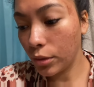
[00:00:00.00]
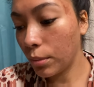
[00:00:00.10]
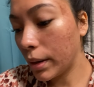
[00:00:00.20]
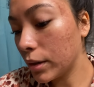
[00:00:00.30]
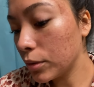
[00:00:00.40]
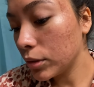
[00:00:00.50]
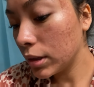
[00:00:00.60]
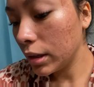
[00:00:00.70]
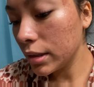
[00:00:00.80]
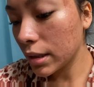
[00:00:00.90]

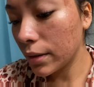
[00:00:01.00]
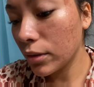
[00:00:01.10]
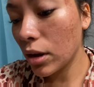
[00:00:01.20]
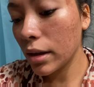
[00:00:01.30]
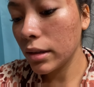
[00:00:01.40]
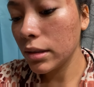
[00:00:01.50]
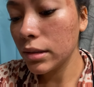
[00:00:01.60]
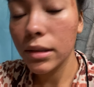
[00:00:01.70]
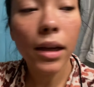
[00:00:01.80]
microneedlings that I've gotten,